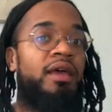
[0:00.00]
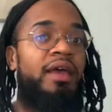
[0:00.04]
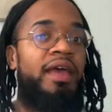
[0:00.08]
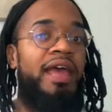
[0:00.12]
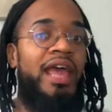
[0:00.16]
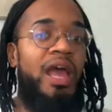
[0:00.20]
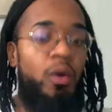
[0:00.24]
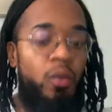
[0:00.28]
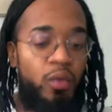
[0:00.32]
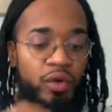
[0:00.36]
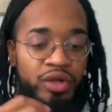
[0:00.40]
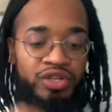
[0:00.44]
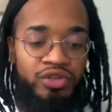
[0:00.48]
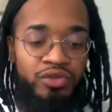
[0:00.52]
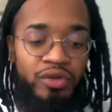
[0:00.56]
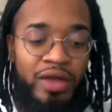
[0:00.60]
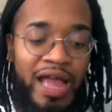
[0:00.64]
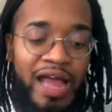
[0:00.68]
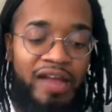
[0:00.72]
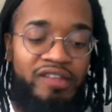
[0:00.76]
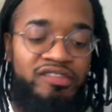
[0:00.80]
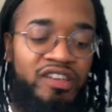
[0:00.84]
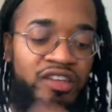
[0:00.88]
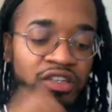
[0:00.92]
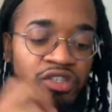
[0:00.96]
And when you're
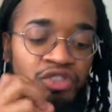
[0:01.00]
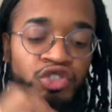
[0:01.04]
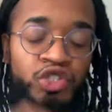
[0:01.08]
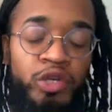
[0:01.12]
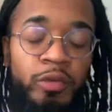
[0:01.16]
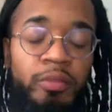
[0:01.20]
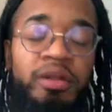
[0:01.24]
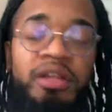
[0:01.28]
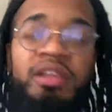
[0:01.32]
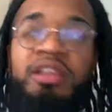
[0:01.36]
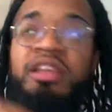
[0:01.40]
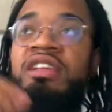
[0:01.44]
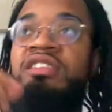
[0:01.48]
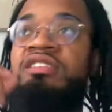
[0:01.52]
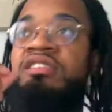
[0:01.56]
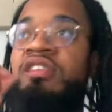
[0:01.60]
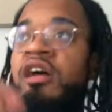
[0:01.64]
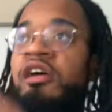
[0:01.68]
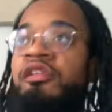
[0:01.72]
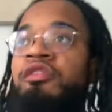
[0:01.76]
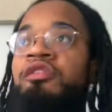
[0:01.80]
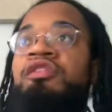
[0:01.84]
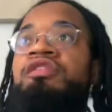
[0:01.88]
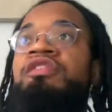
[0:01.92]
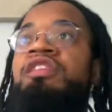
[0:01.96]
actually contributing it to
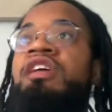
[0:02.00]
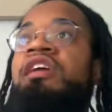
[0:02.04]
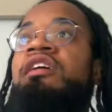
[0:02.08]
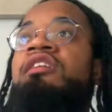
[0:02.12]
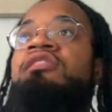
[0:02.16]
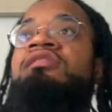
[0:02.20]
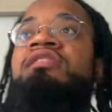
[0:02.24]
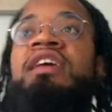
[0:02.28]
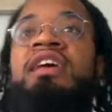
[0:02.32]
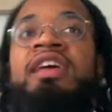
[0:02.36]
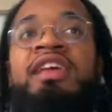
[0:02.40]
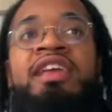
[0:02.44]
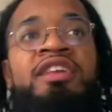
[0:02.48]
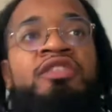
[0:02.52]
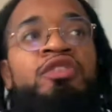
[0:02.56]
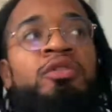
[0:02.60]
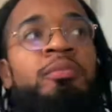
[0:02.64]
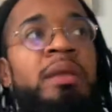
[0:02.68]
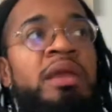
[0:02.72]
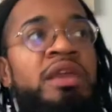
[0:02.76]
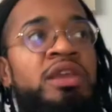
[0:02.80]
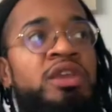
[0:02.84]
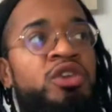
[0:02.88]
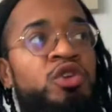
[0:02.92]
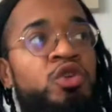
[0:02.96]
other things that either
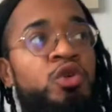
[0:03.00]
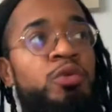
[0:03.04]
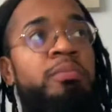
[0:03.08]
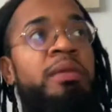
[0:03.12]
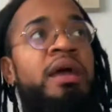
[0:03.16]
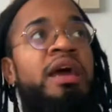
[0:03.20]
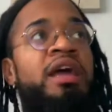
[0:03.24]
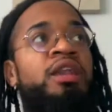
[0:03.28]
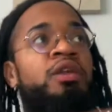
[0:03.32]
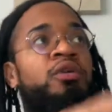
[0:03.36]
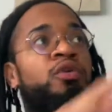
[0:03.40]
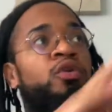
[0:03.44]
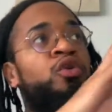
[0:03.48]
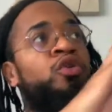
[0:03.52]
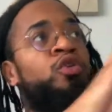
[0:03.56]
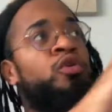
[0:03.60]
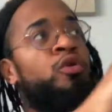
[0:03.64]
make you better